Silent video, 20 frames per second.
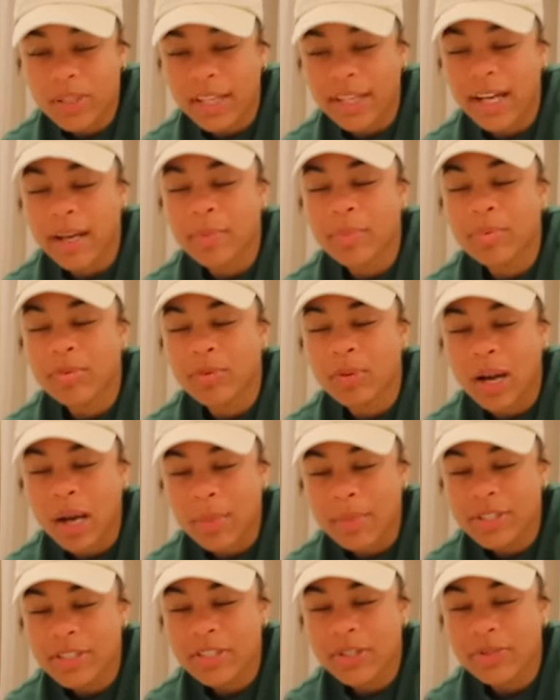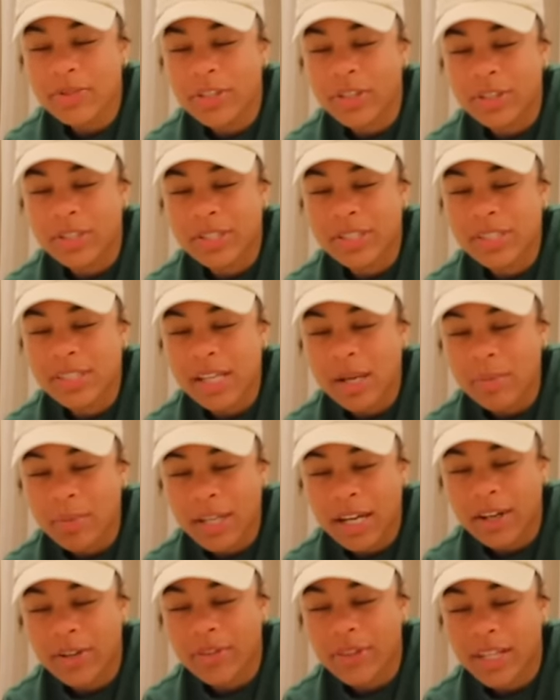Like I promise you there's
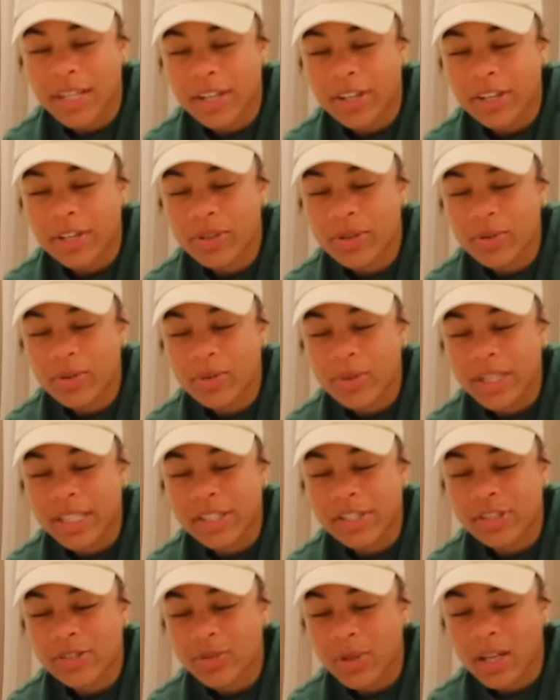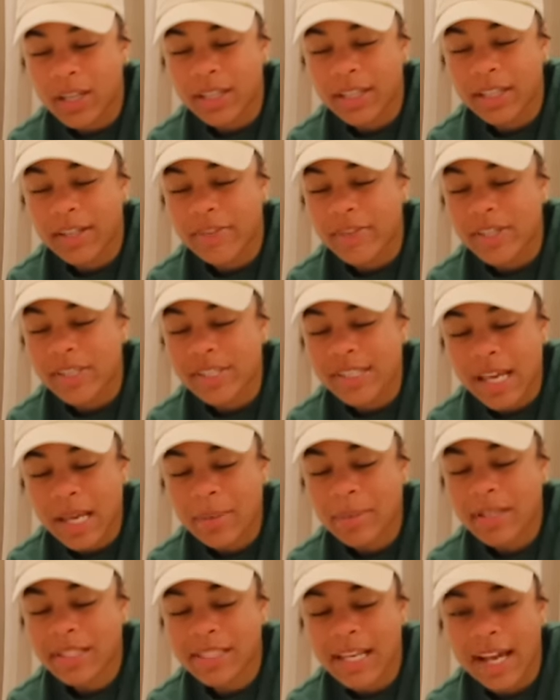someone out there who is struggling in the
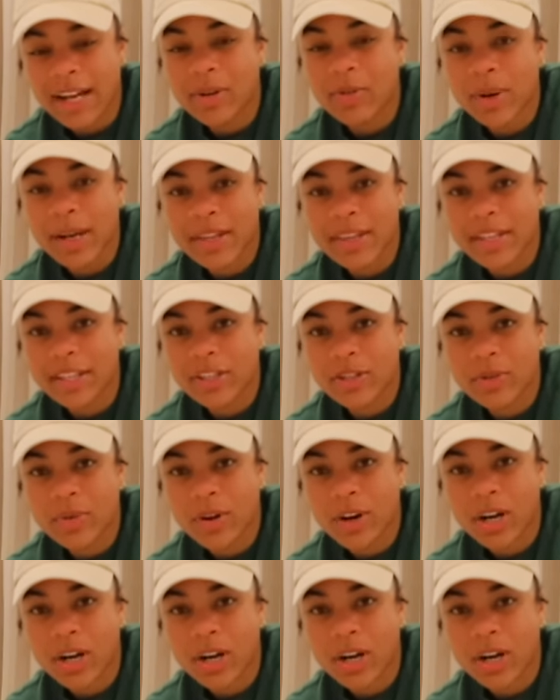same exact way that you